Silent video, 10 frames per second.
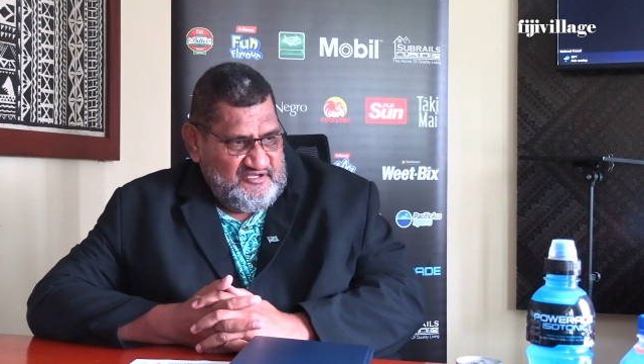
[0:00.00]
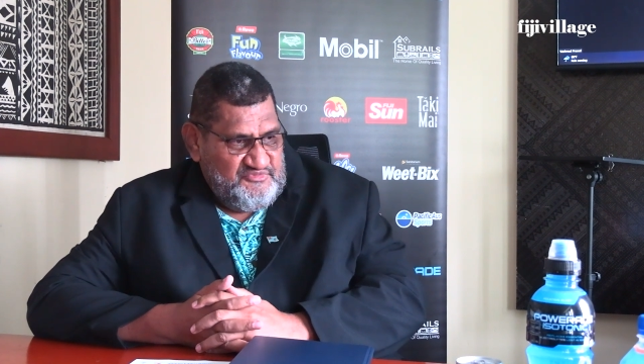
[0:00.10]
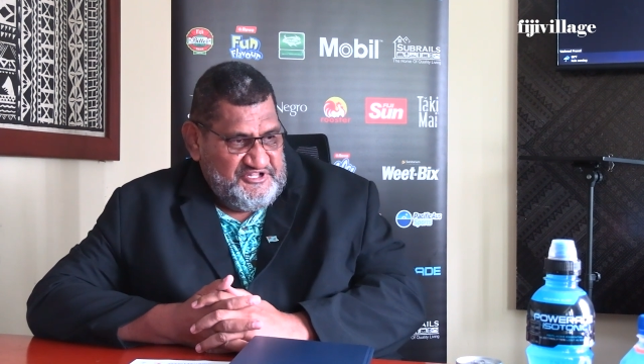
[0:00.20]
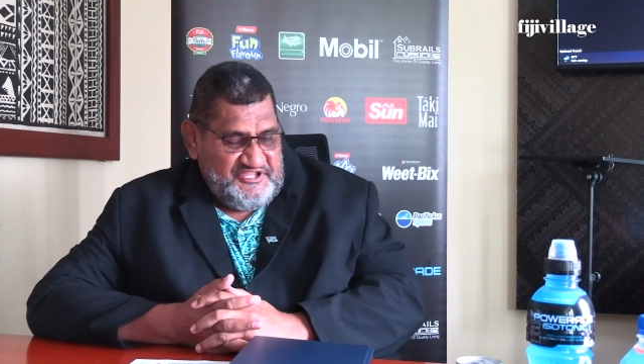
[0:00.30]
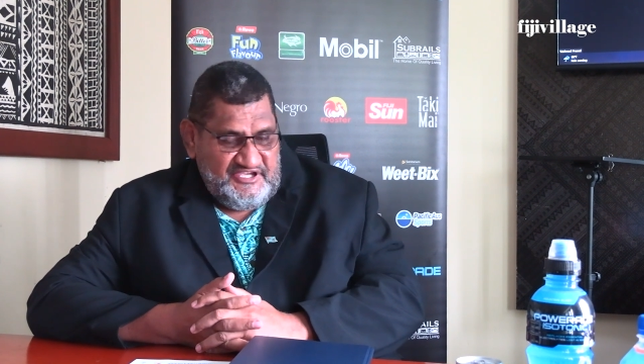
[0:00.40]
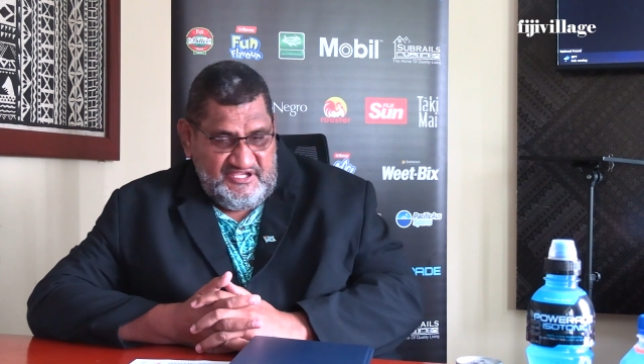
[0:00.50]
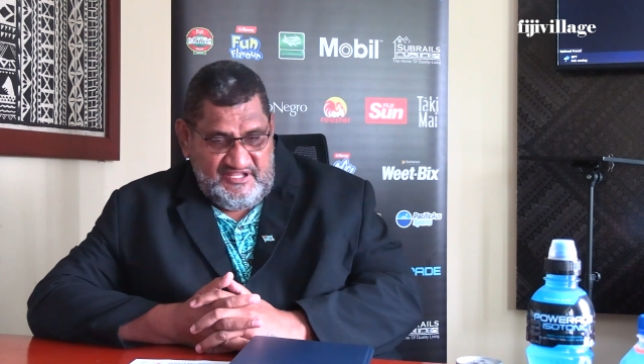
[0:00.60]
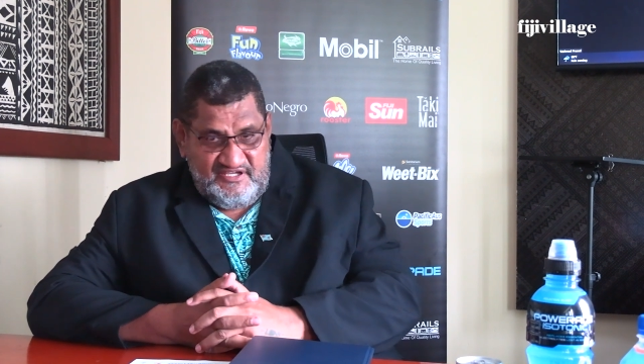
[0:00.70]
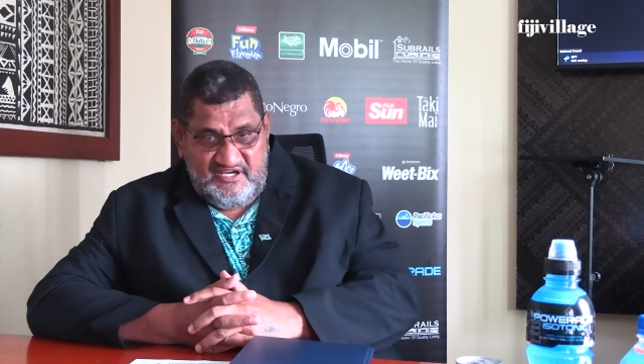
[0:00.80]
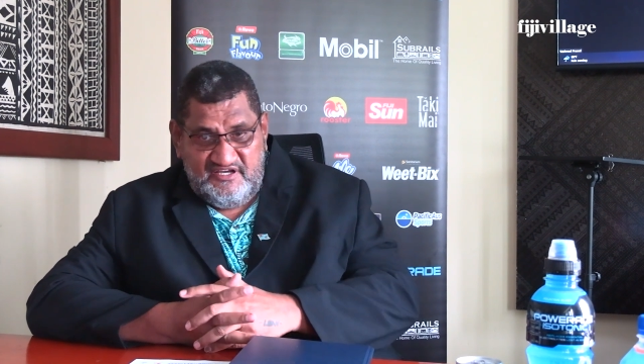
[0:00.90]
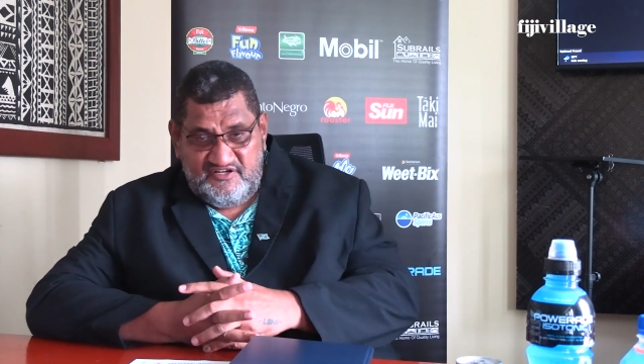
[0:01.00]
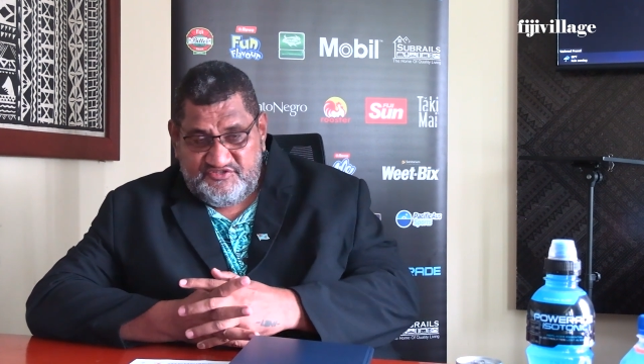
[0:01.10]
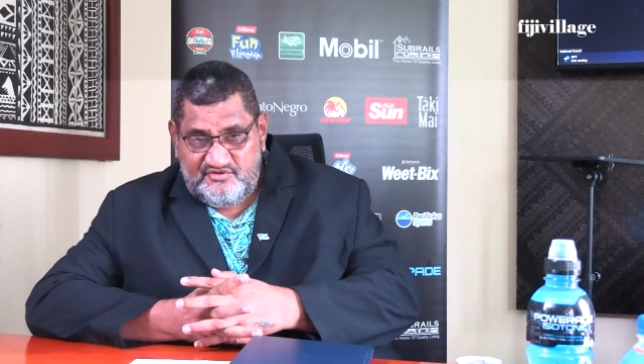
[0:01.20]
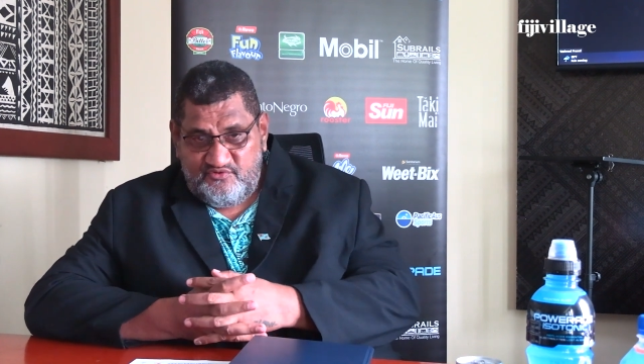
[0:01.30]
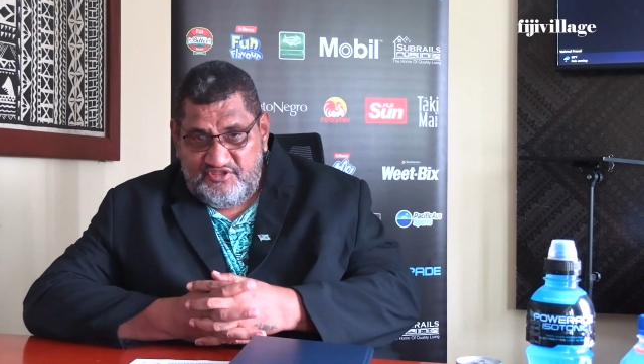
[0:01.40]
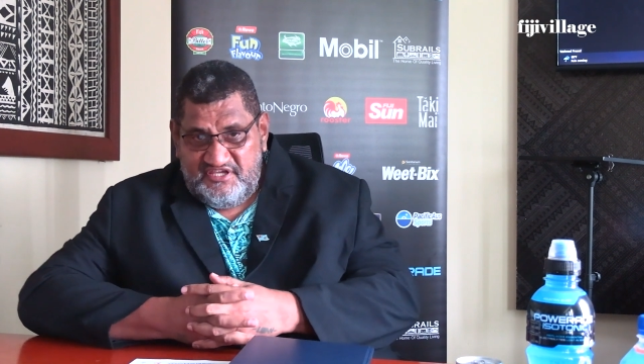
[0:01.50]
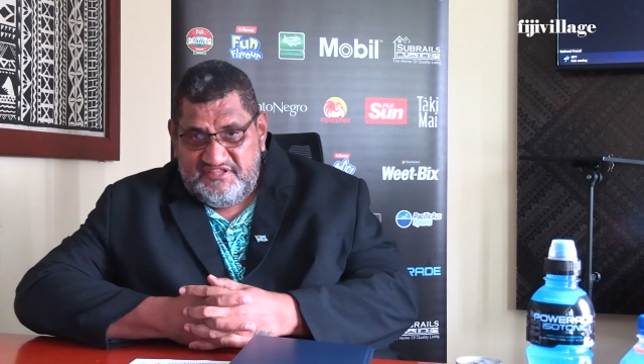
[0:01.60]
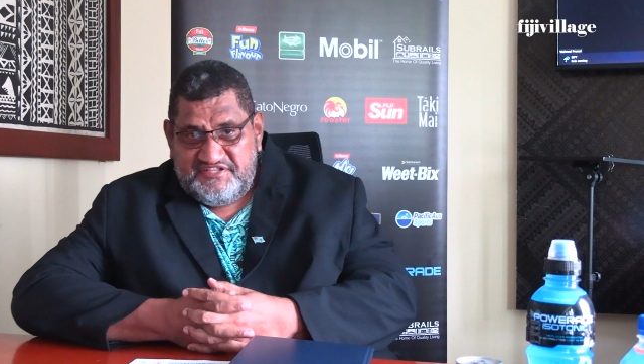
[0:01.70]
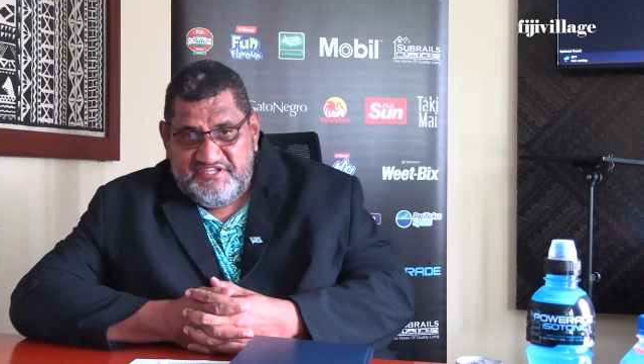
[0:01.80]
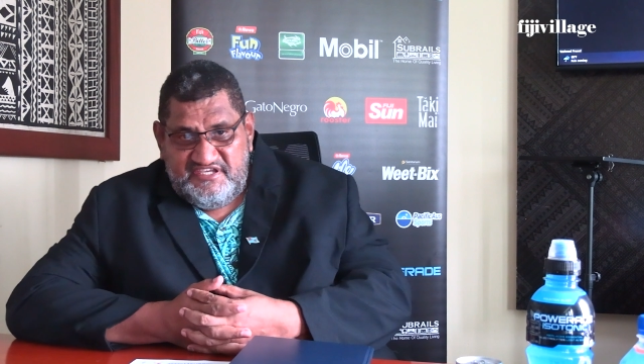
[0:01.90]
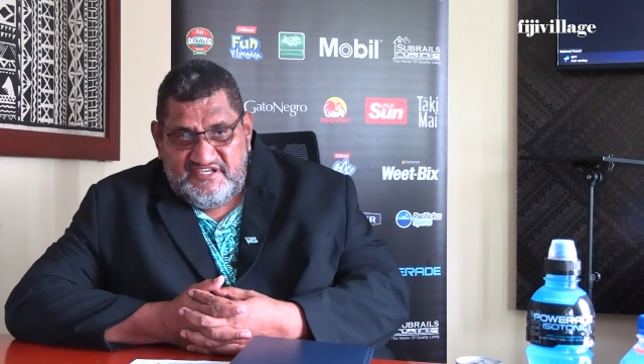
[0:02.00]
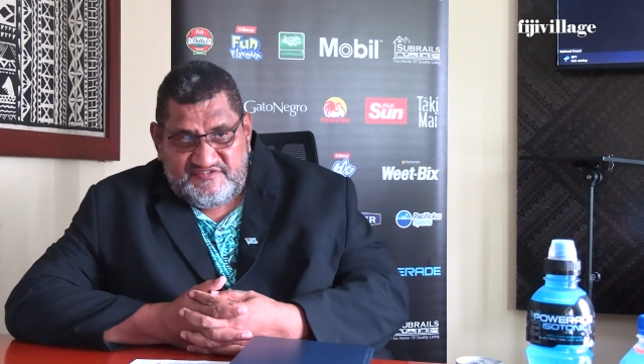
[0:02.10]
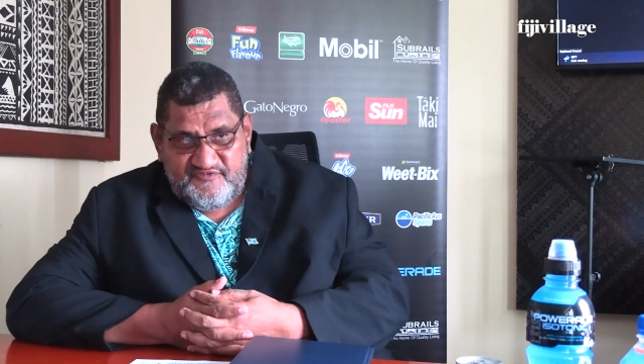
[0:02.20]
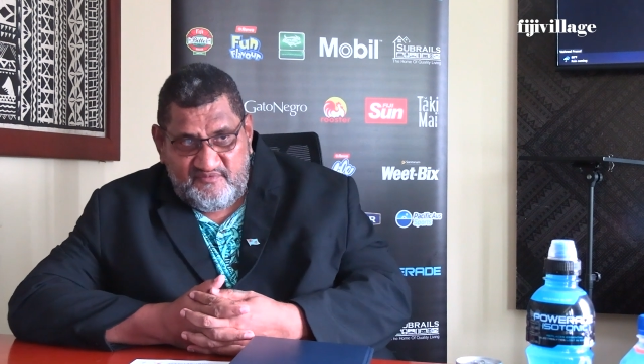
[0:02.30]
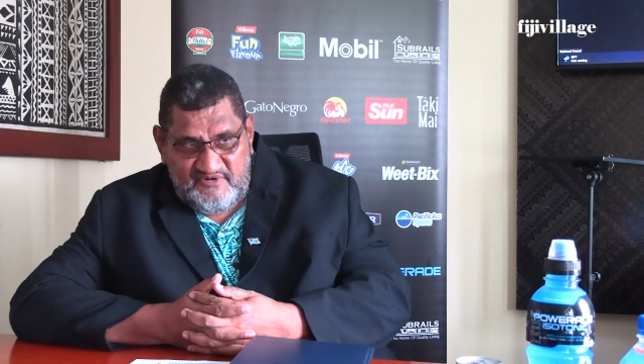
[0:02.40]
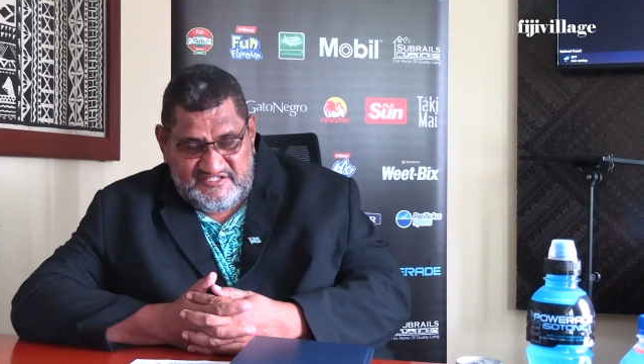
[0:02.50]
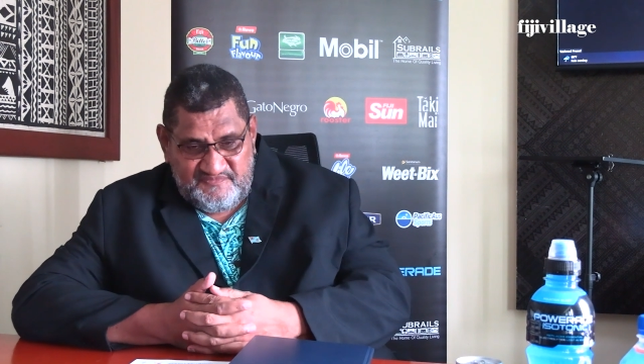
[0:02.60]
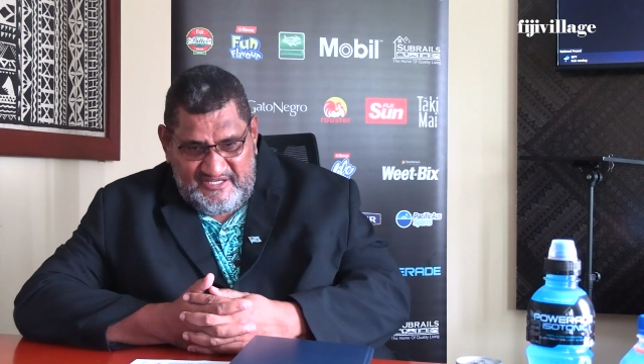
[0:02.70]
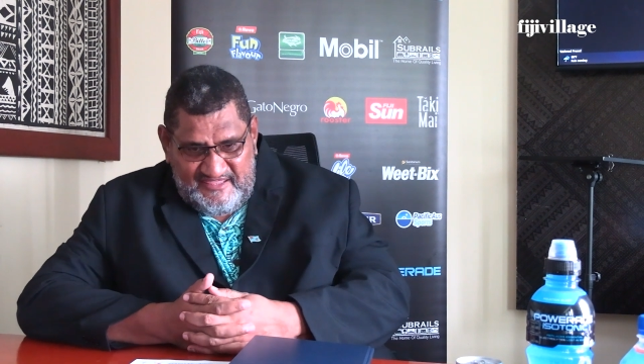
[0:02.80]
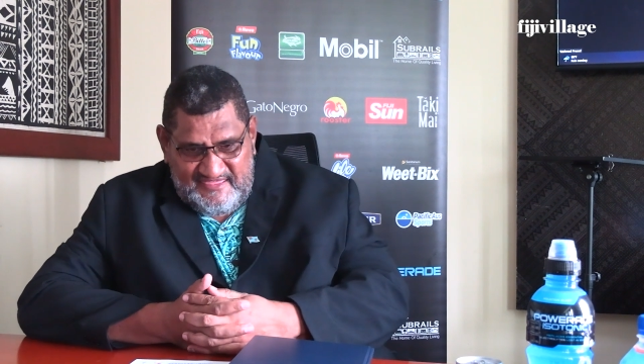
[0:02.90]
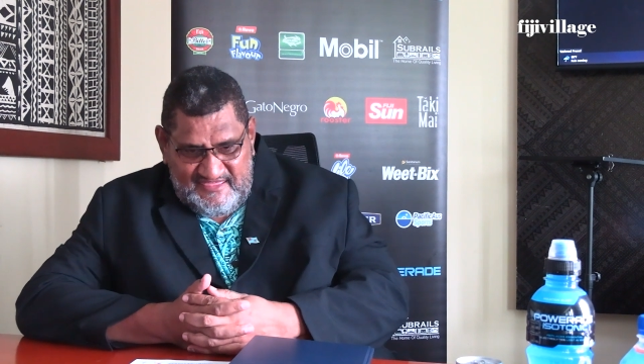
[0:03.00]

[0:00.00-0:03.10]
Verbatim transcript: been taking the girls through their DTEs from last month.